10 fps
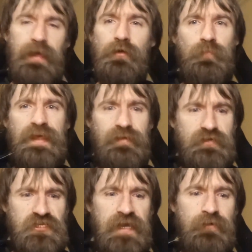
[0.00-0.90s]
It'll be
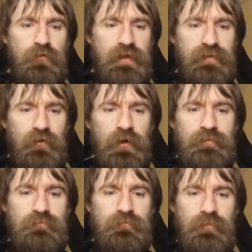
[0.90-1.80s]
the channel, he
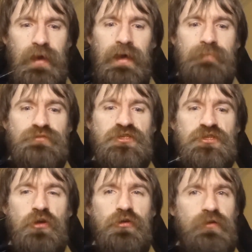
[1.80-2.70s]
thought. I'm
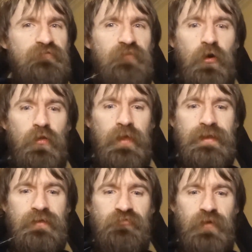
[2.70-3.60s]
sure to fall
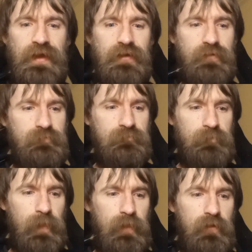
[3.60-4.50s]
in the drink.
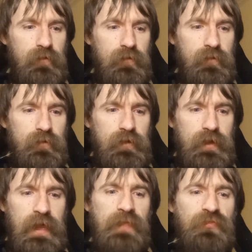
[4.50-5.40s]

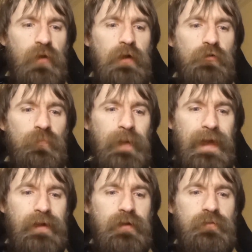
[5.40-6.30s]
He throttled
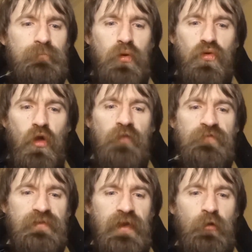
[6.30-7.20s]
back, pulled
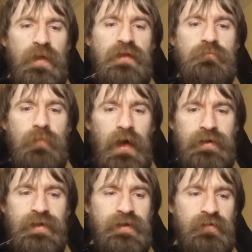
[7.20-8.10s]
off his helmet,
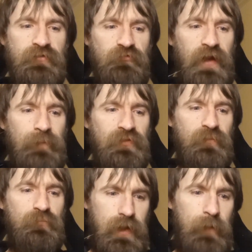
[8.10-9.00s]
undid his straps,
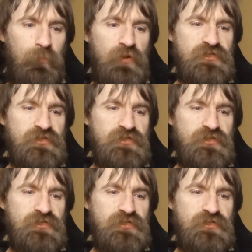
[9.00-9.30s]
and